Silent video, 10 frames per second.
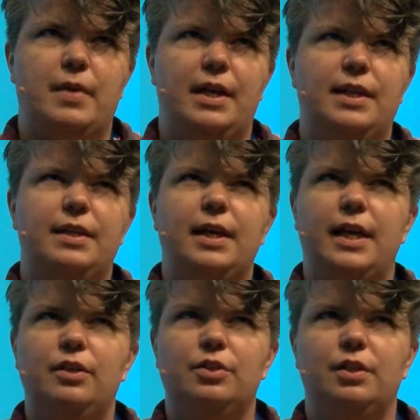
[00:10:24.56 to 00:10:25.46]
And then the
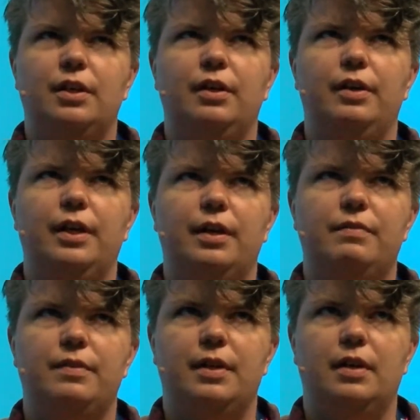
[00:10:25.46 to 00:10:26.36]
engineering
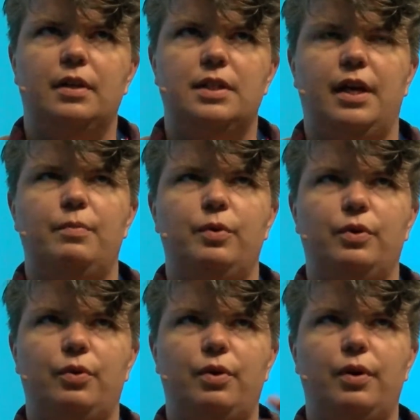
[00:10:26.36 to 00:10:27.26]
of the timbre
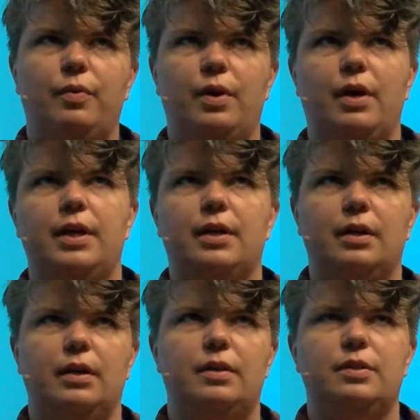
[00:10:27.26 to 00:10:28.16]
door, where
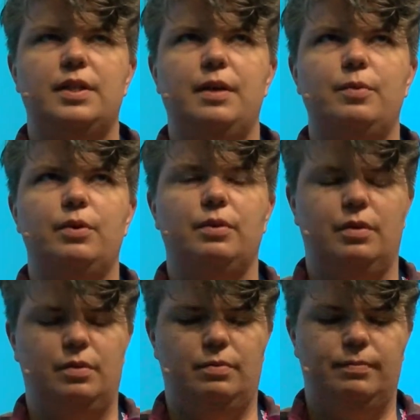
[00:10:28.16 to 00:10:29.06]
the timbre,
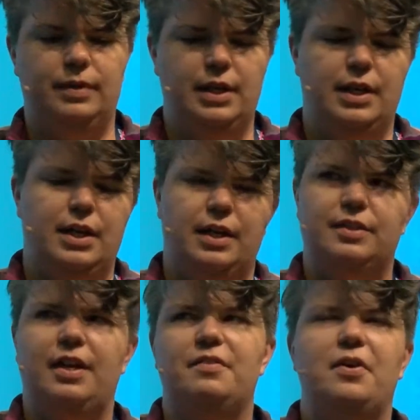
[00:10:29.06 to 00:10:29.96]

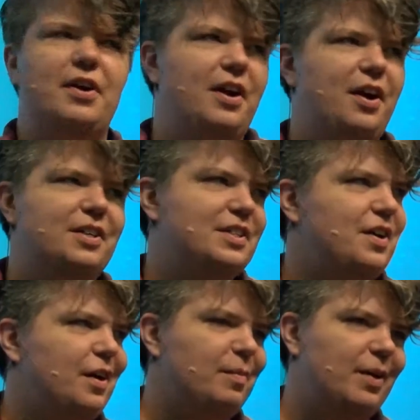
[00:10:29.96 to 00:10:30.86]
it's kind of hard to
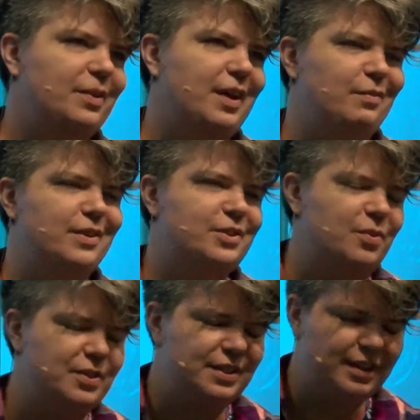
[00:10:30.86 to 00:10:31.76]
talk about without
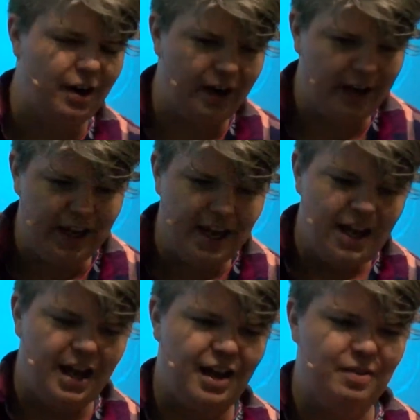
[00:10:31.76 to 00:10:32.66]
visuals, sorry.
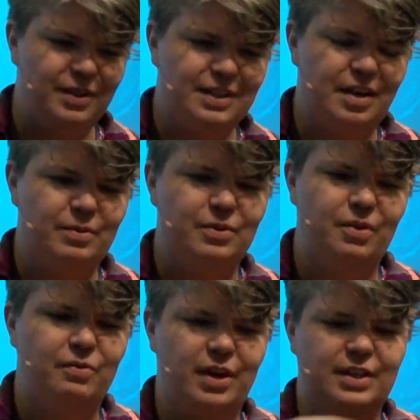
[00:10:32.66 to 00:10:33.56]
But the timbre
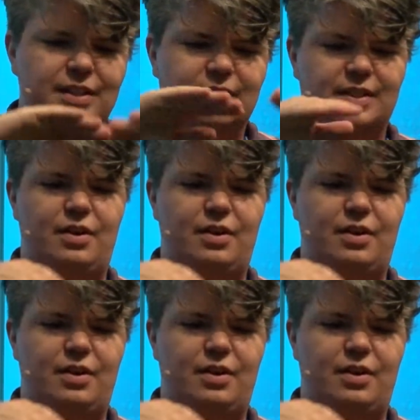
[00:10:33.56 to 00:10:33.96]
door runs